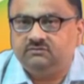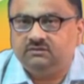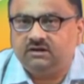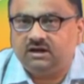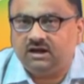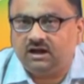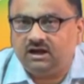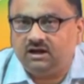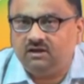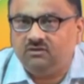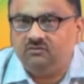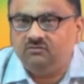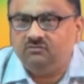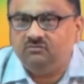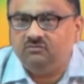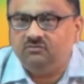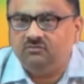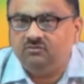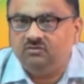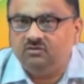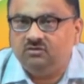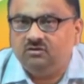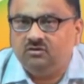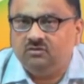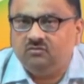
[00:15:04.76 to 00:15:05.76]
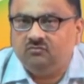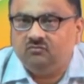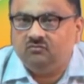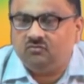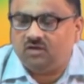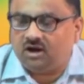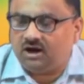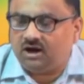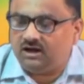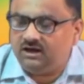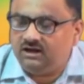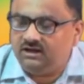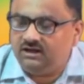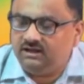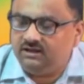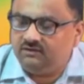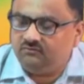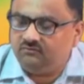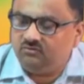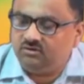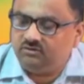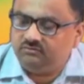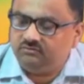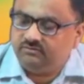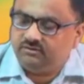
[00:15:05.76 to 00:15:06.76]
now earlier
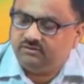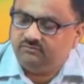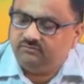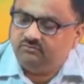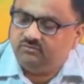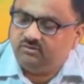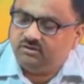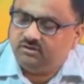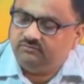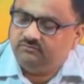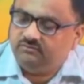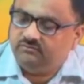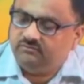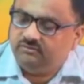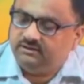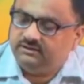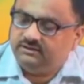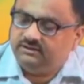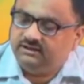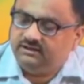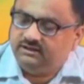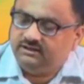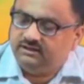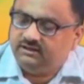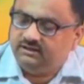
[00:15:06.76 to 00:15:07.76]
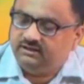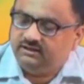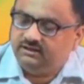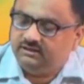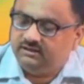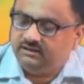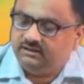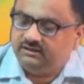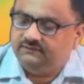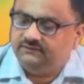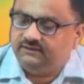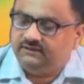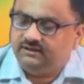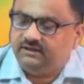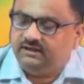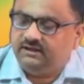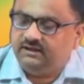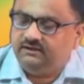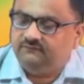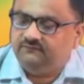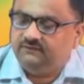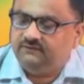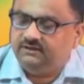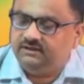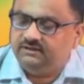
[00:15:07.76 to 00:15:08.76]
what we were thinking, that
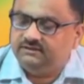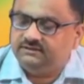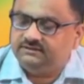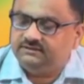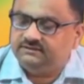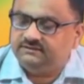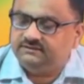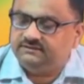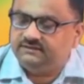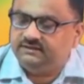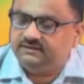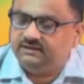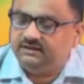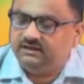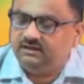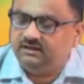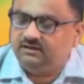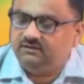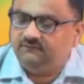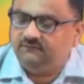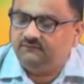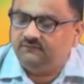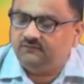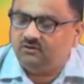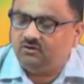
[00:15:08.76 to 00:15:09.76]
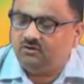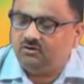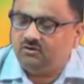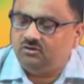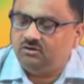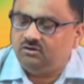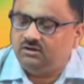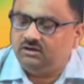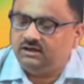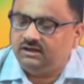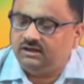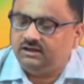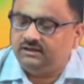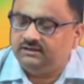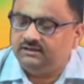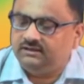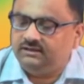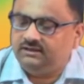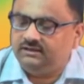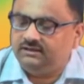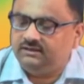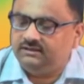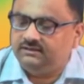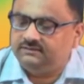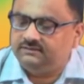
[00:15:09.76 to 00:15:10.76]
if there is a single front like
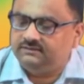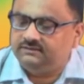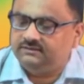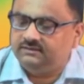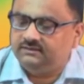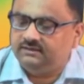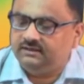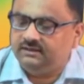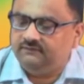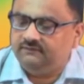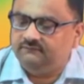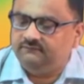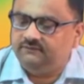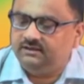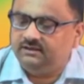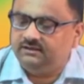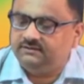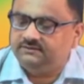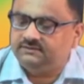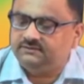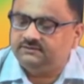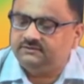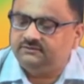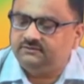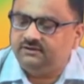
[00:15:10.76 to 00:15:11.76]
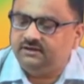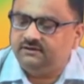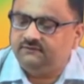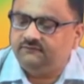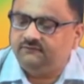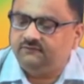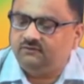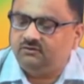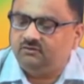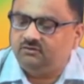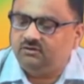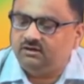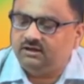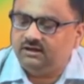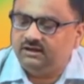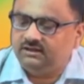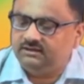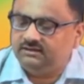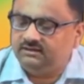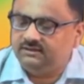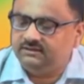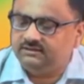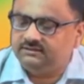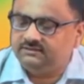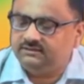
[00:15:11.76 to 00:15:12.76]
this, if there is a straight front
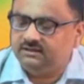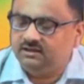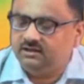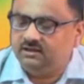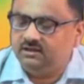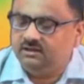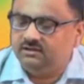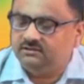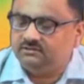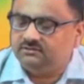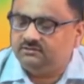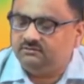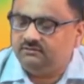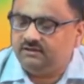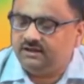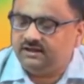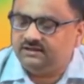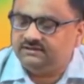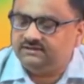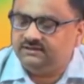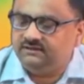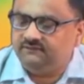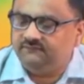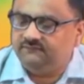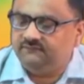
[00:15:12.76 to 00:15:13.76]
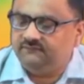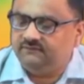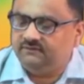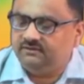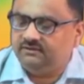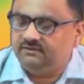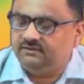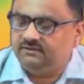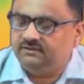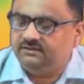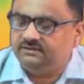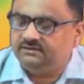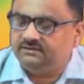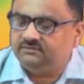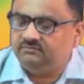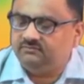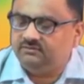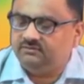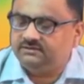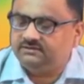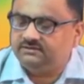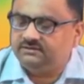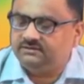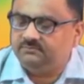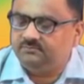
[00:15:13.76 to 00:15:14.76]
like this, so as if this
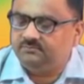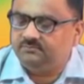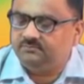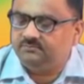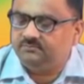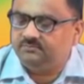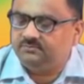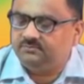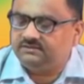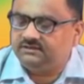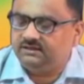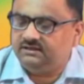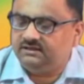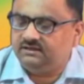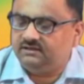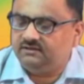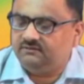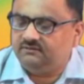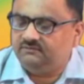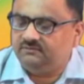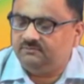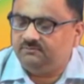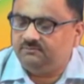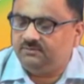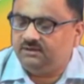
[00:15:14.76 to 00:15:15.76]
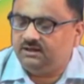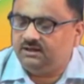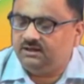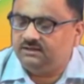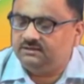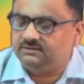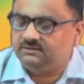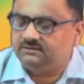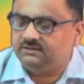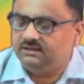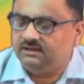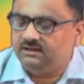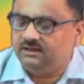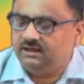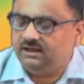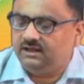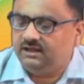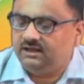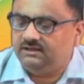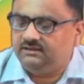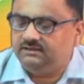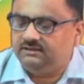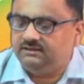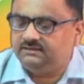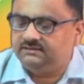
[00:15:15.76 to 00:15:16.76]
was the center of the pulse
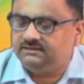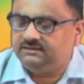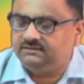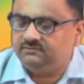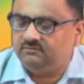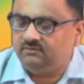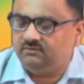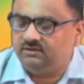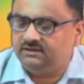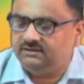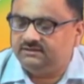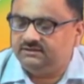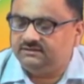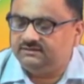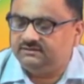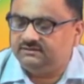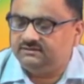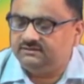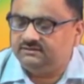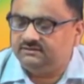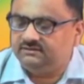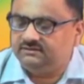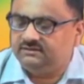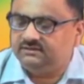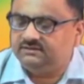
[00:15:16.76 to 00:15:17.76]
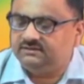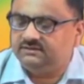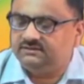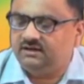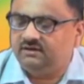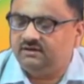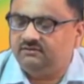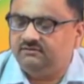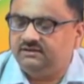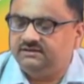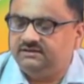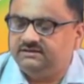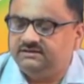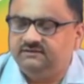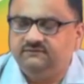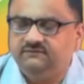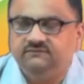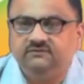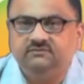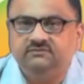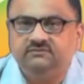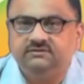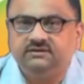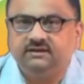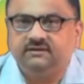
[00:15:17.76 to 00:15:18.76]
and this is how it is
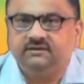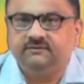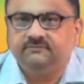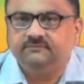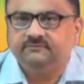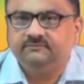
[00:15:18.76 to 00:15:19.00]
diffusing.